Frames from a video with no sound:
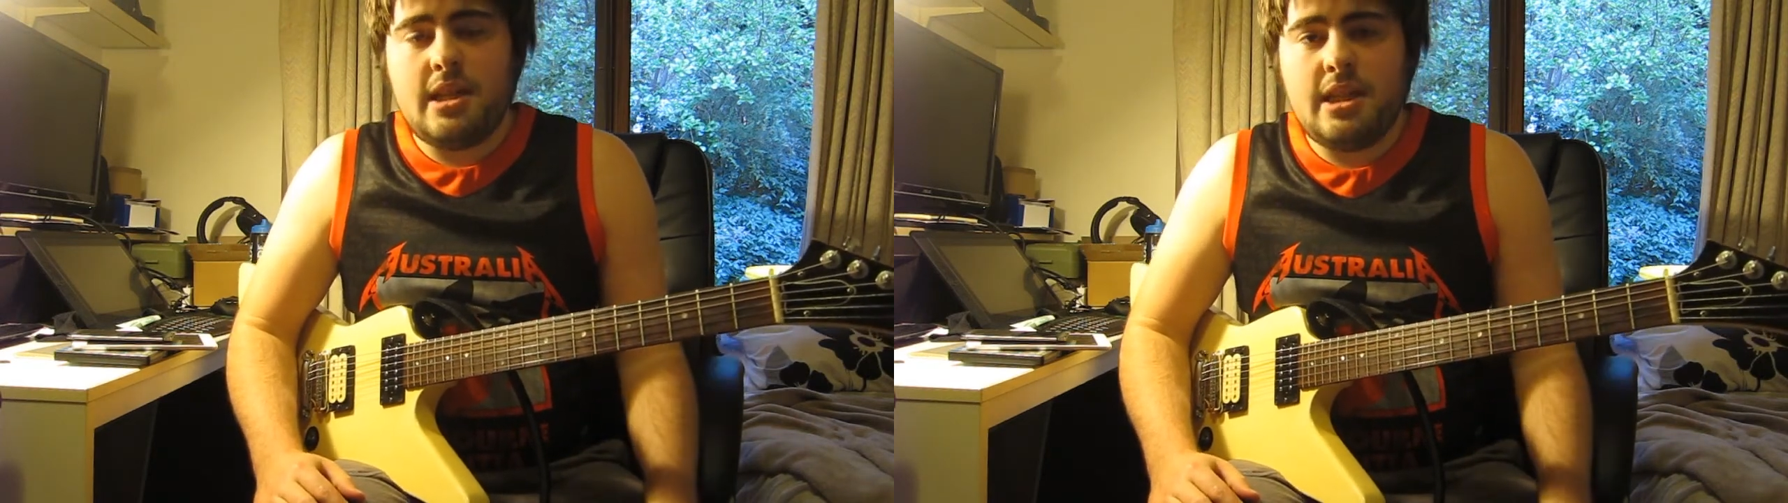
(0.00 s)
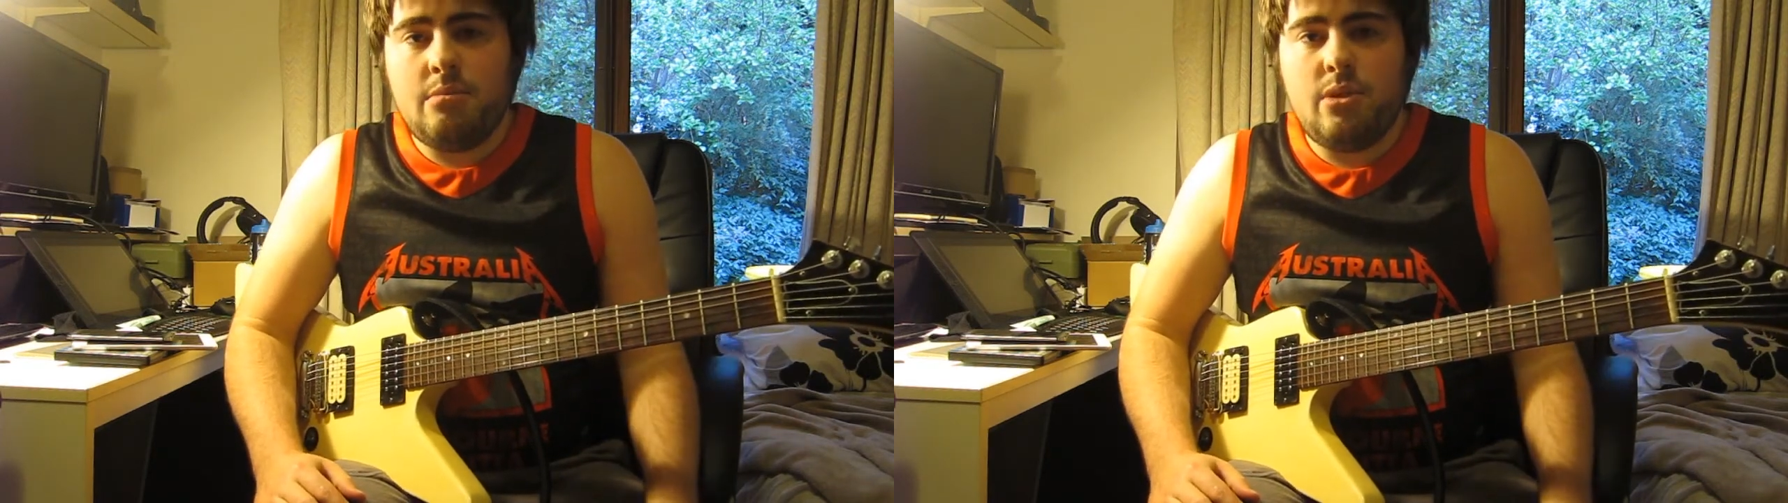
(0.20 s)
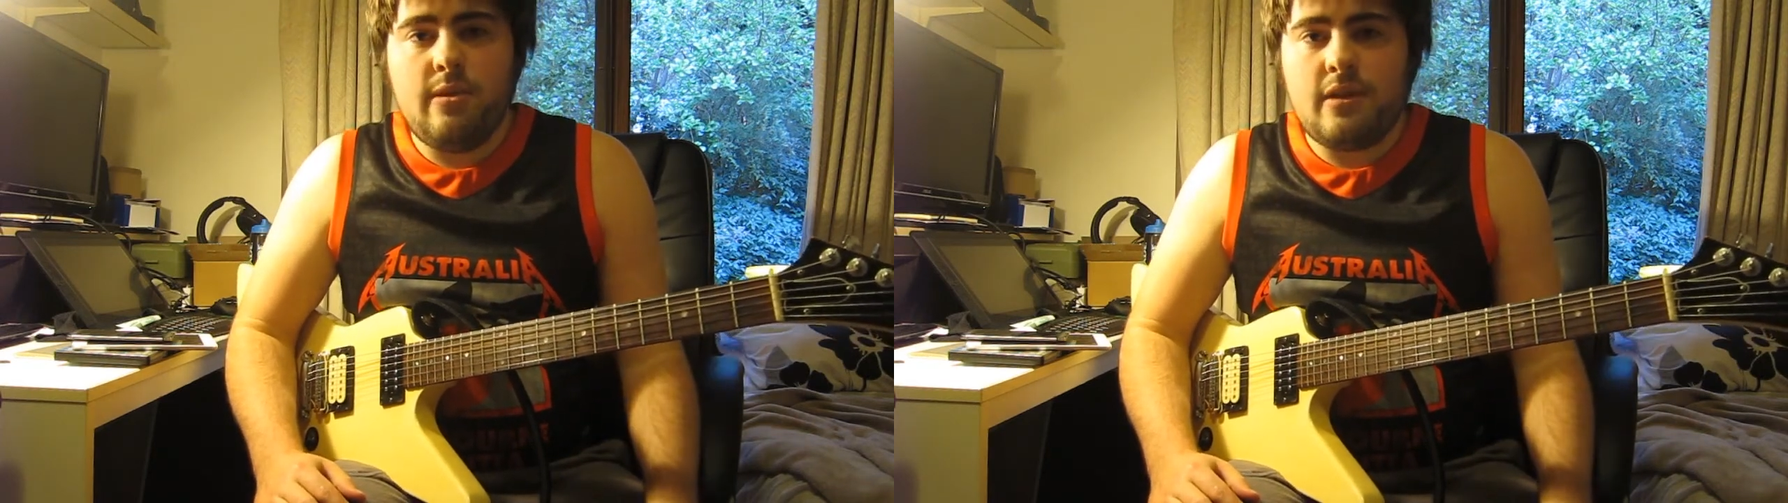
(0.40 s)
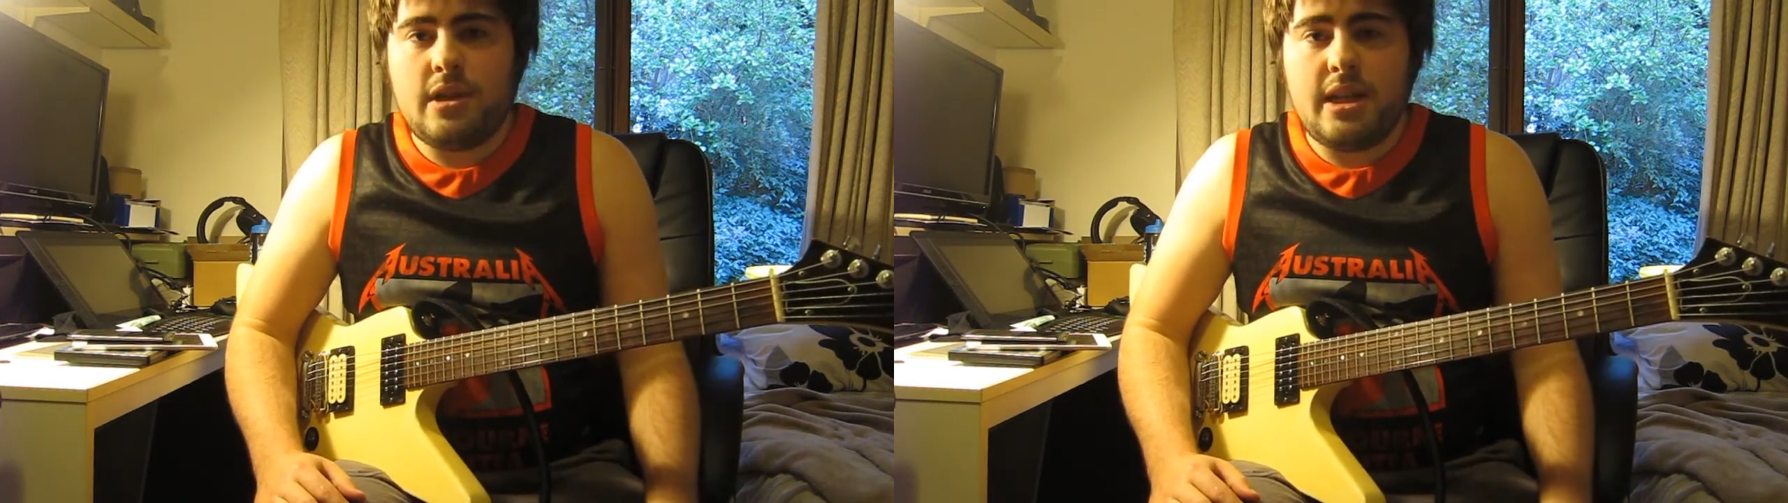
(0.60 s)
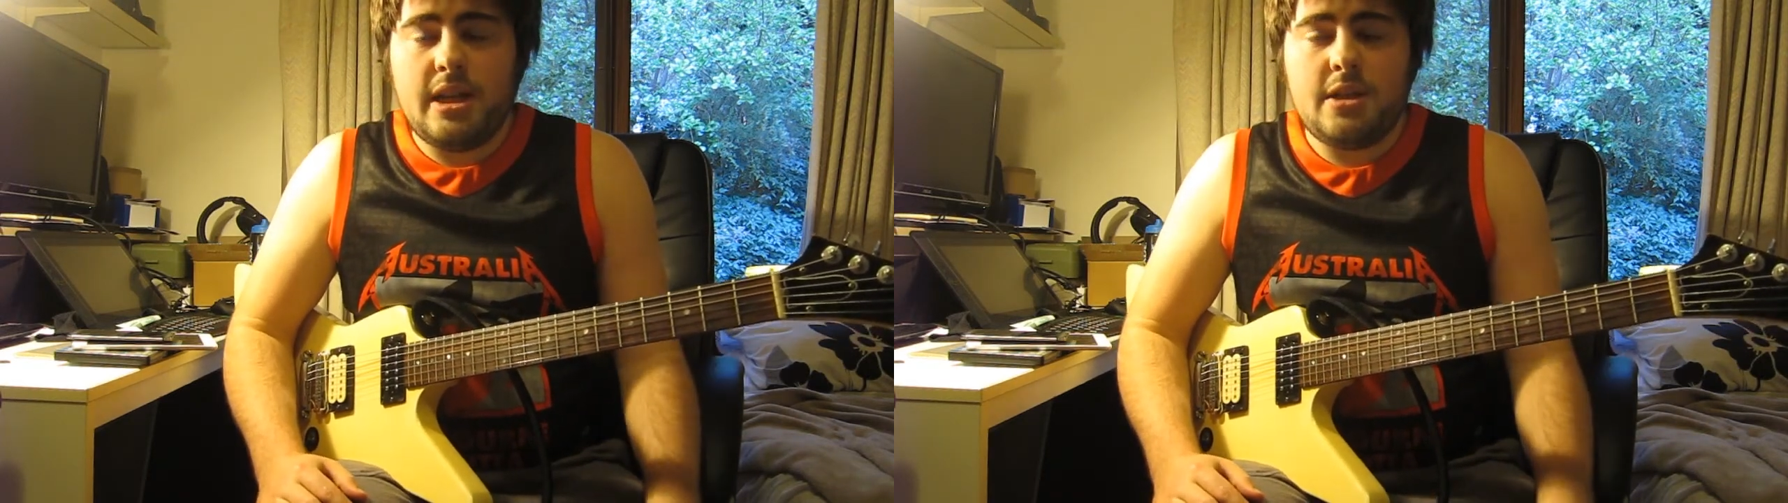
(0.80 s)
And then move on
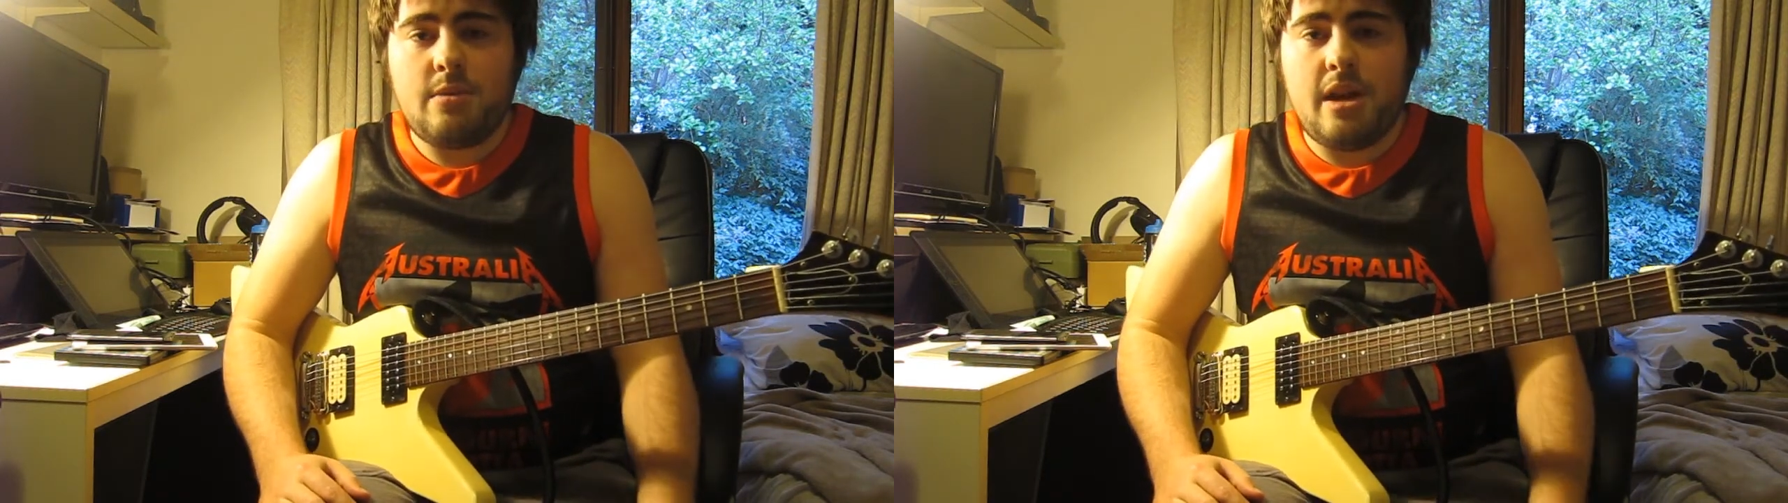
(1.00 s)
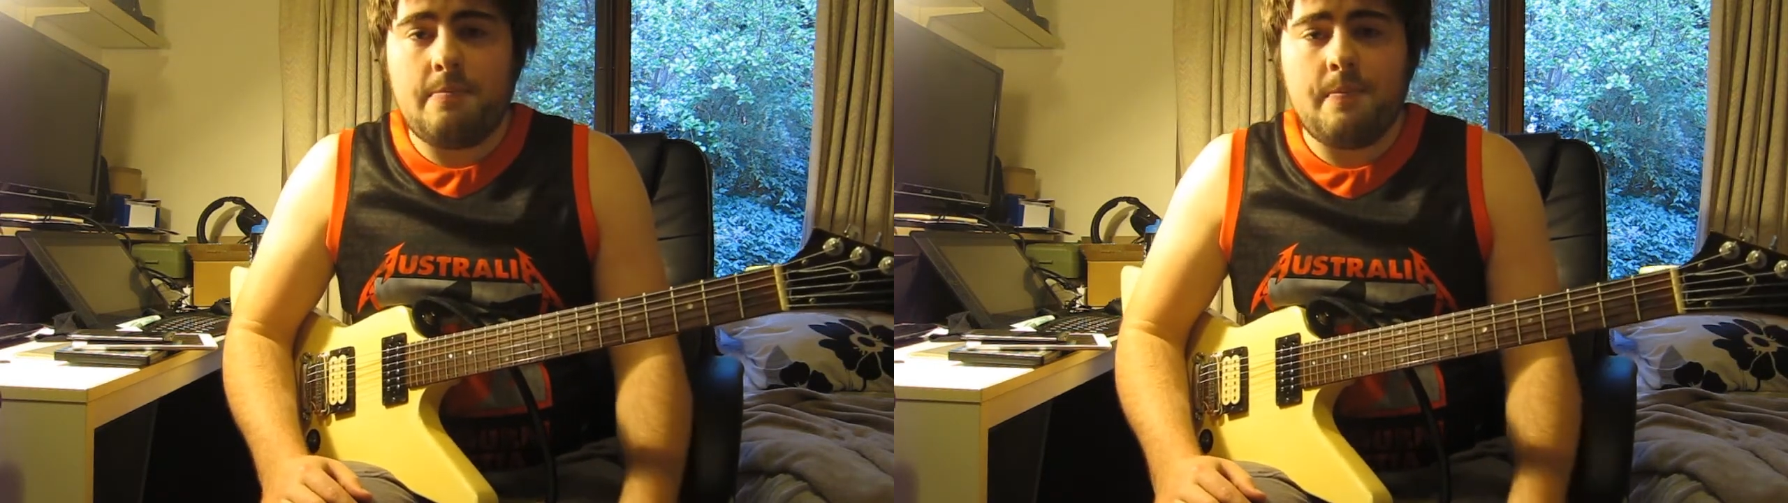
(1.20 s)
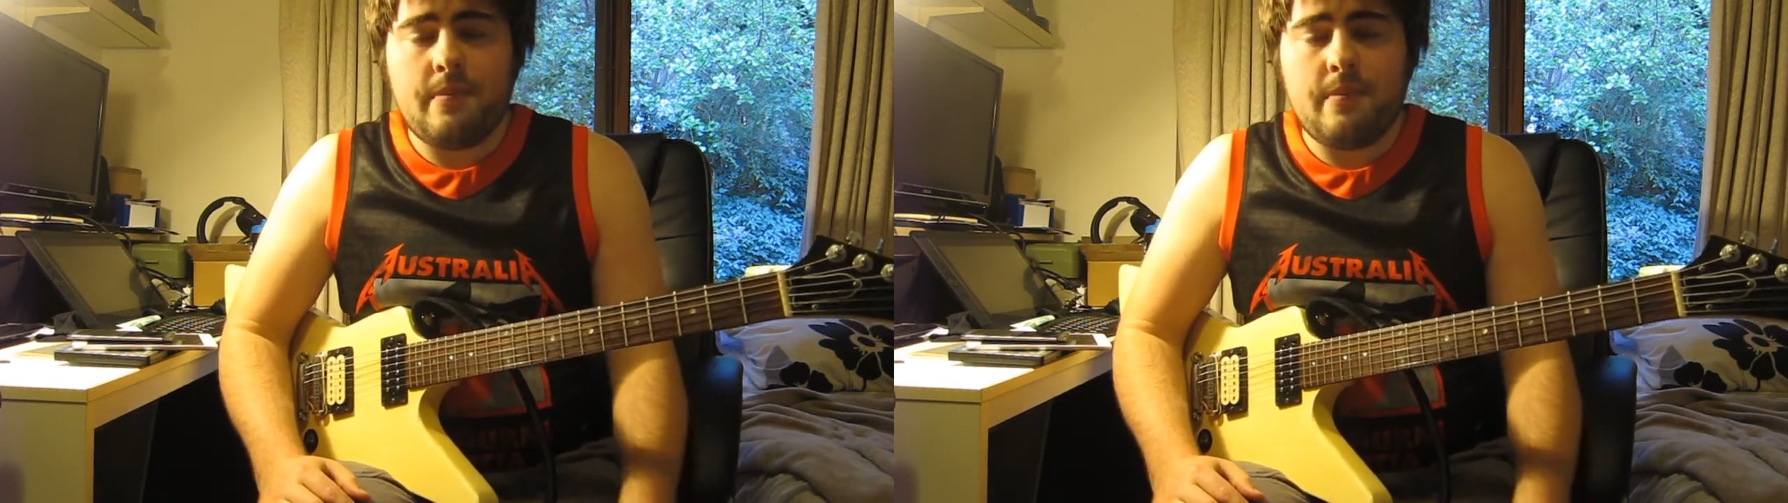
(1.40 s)
to the next one.